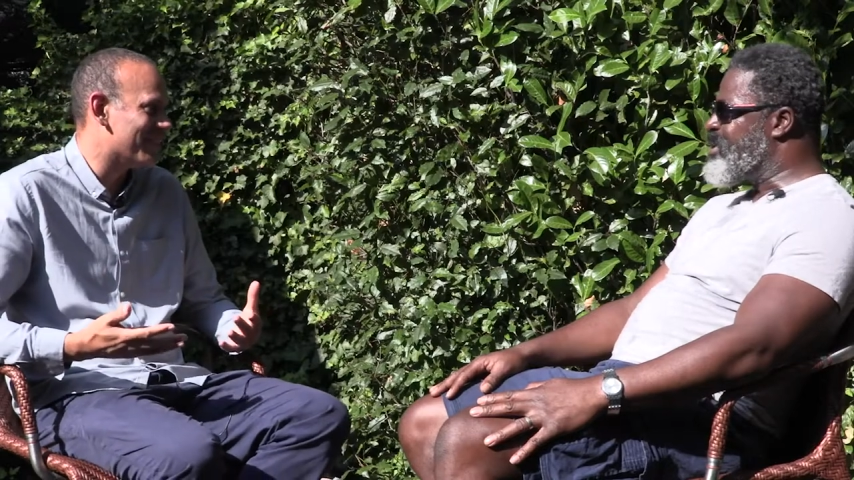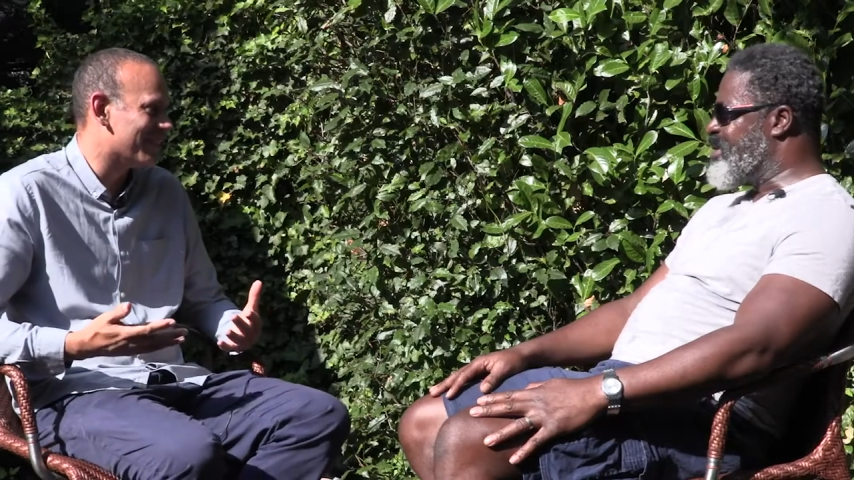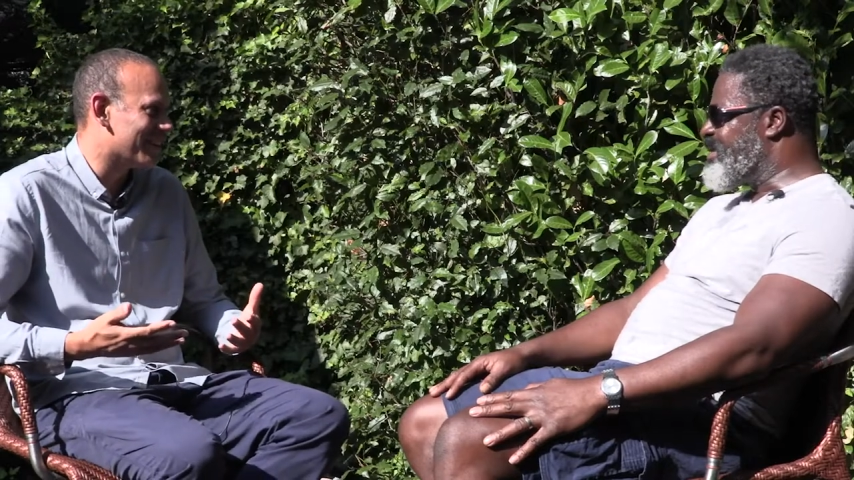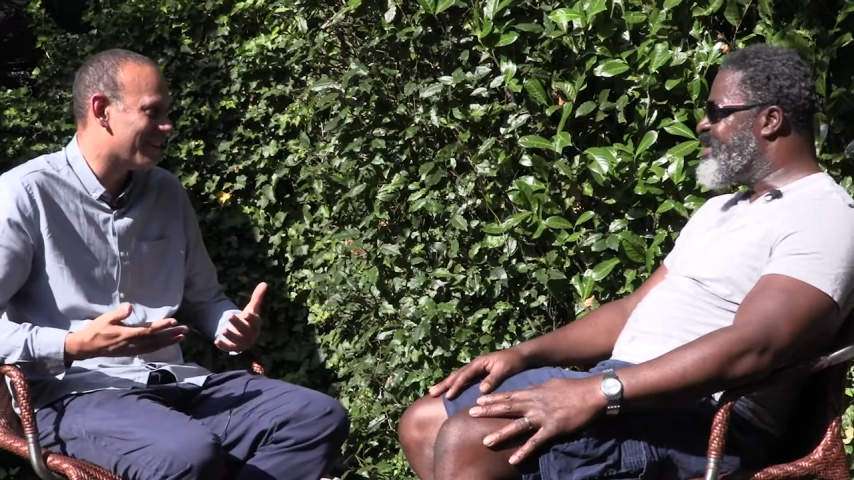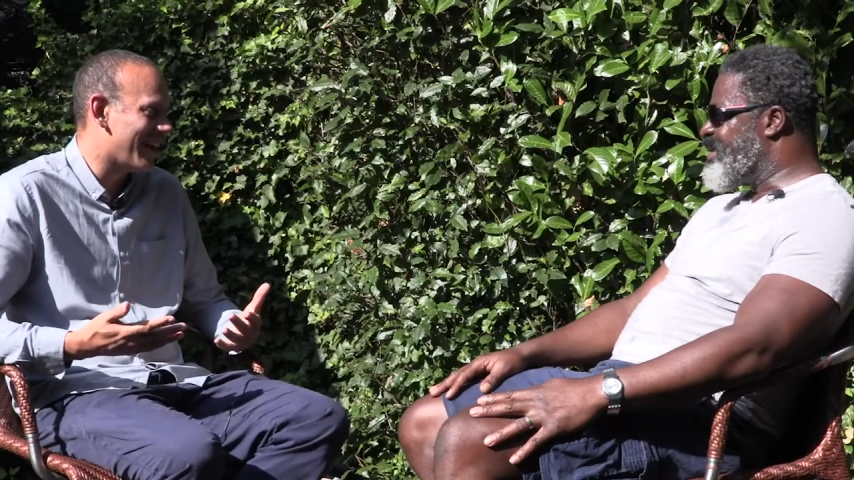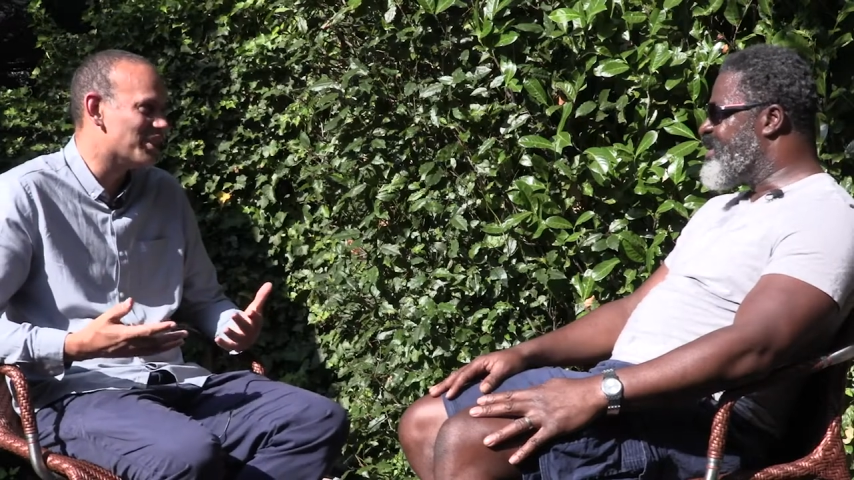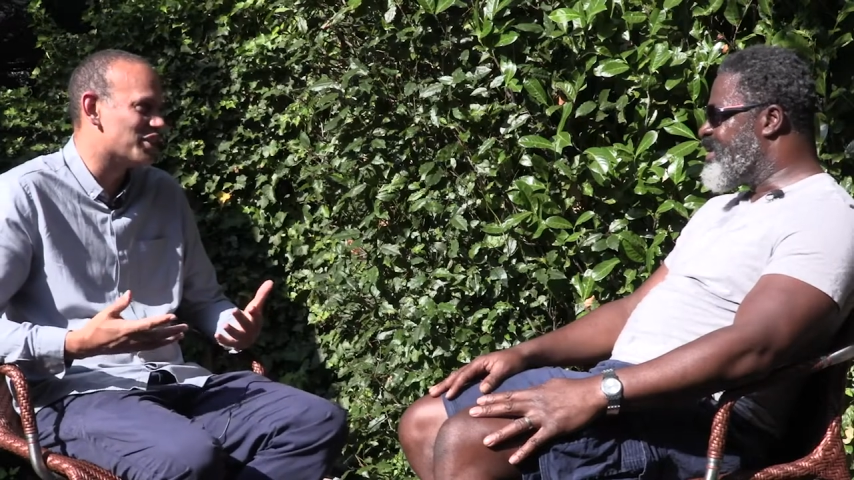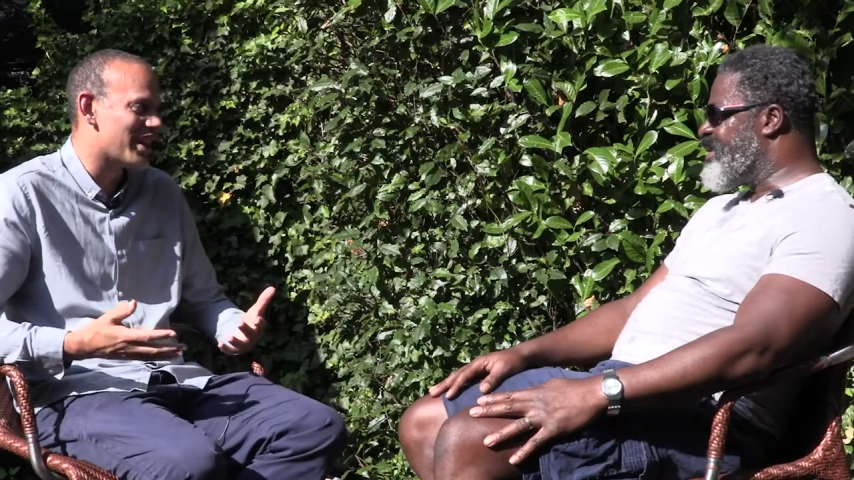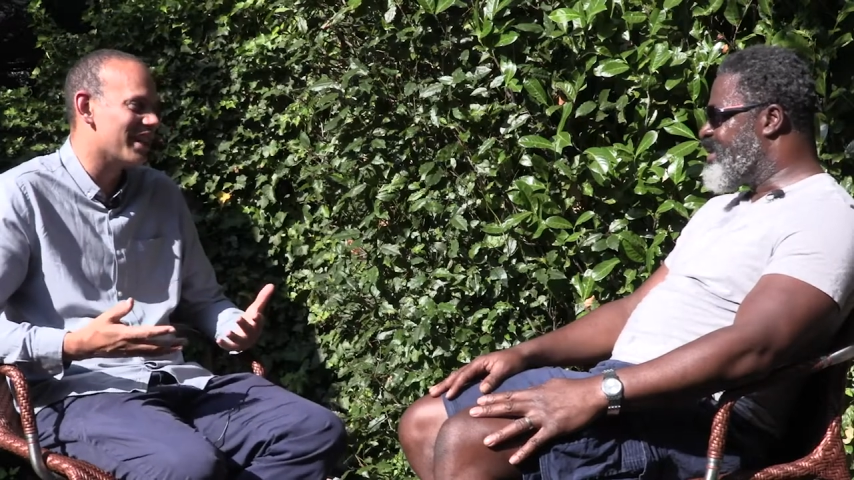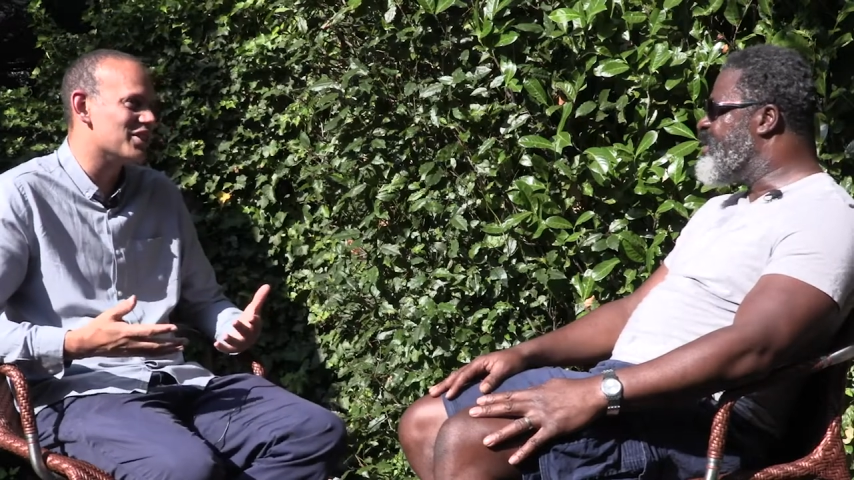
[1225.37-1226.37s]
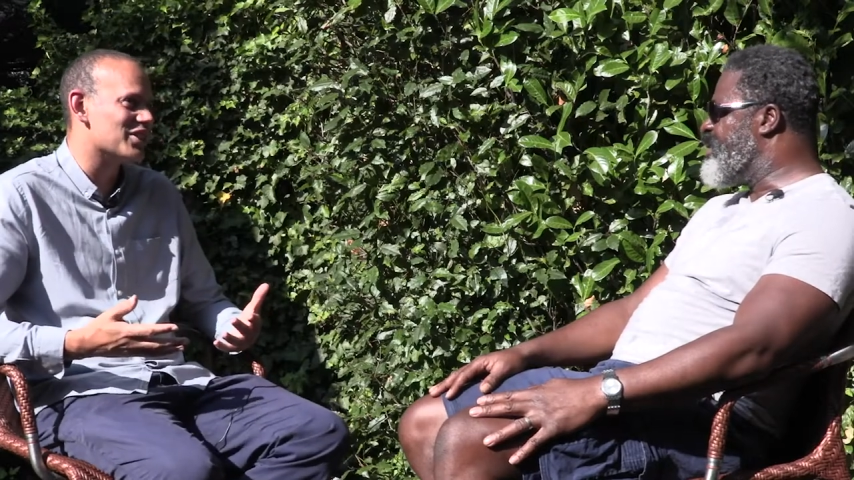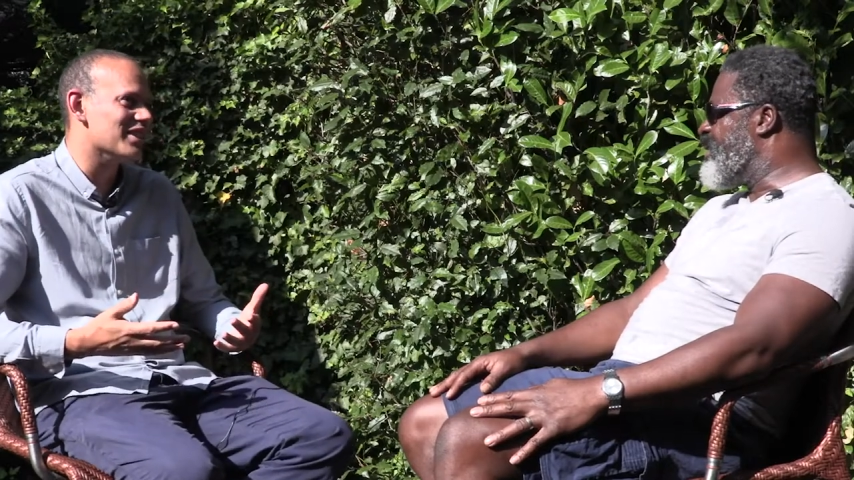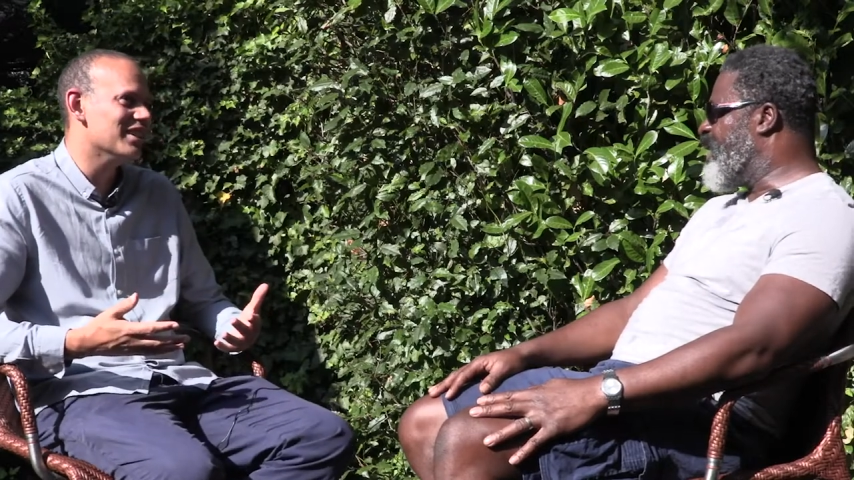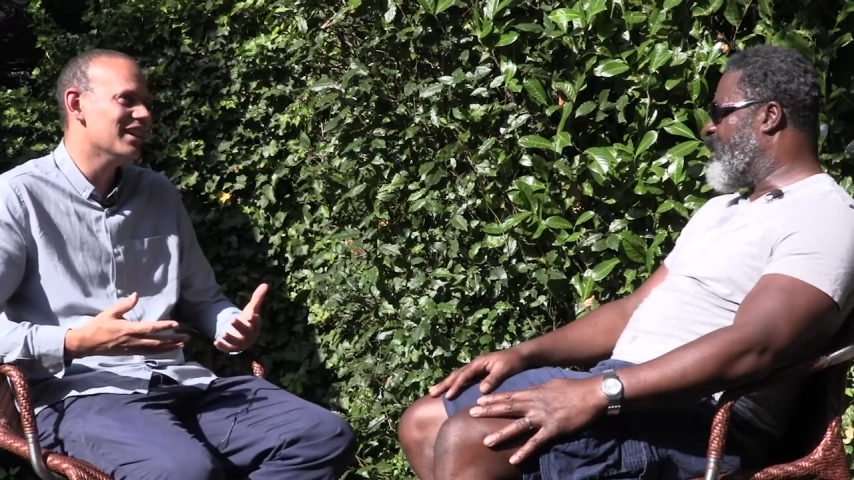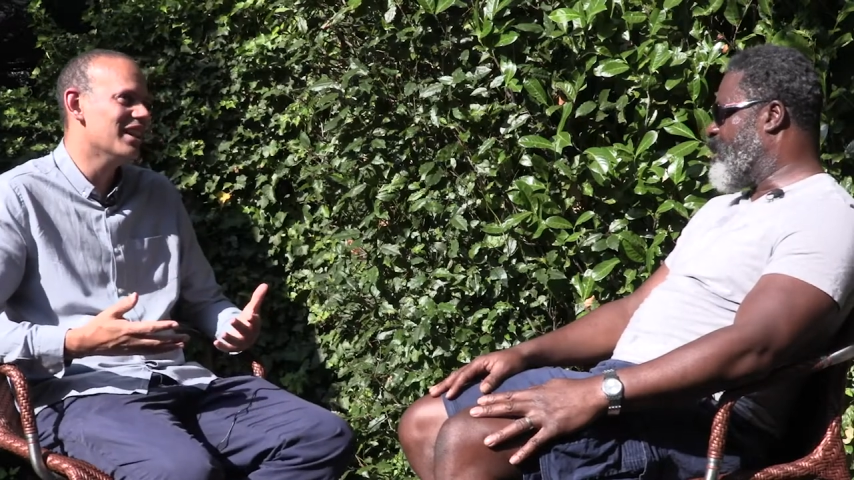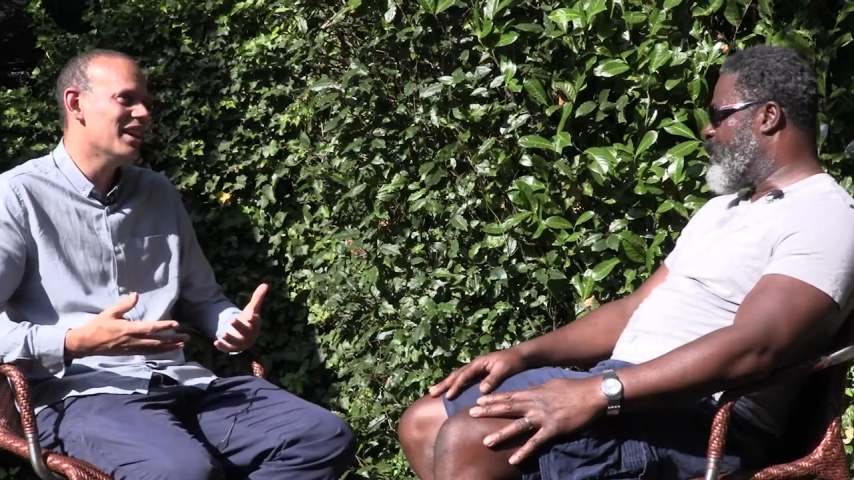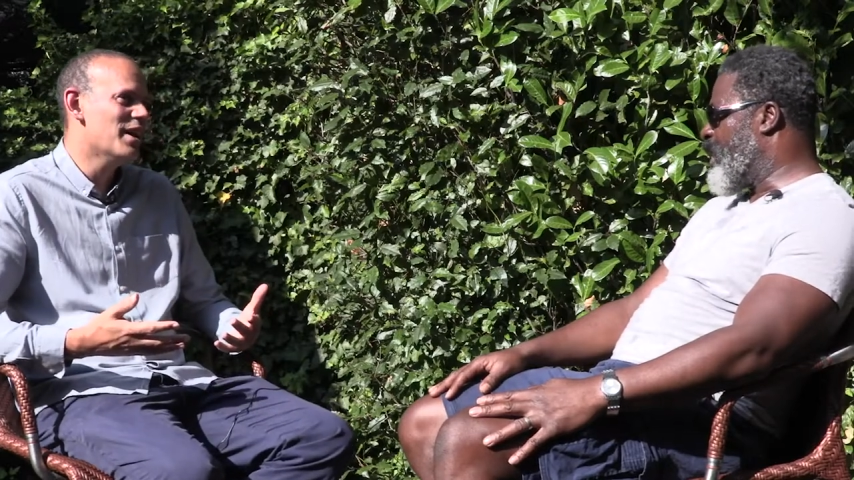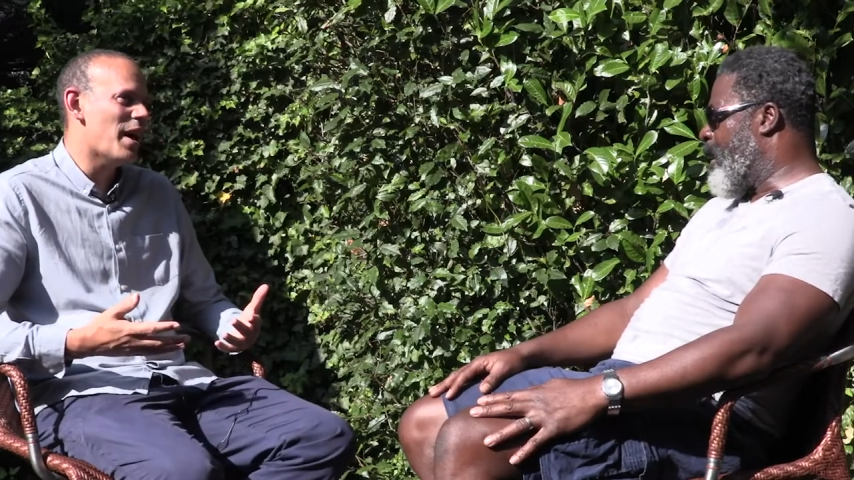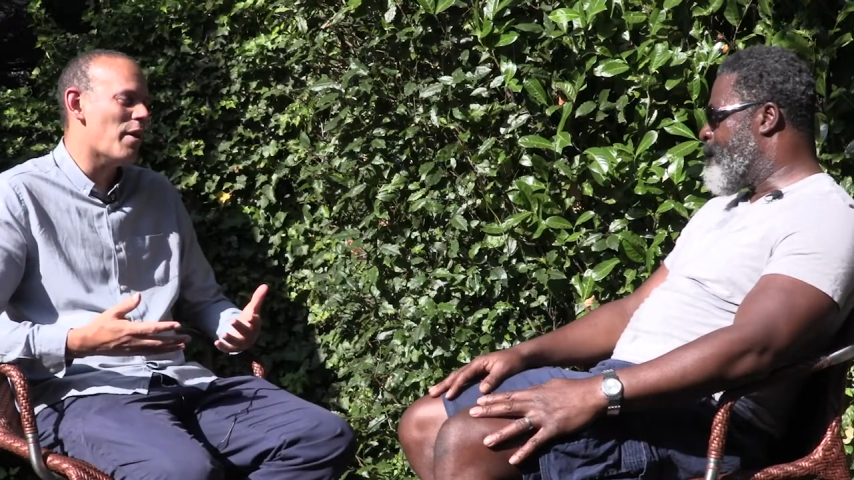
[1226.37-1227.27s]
having education. Yeah, yeah.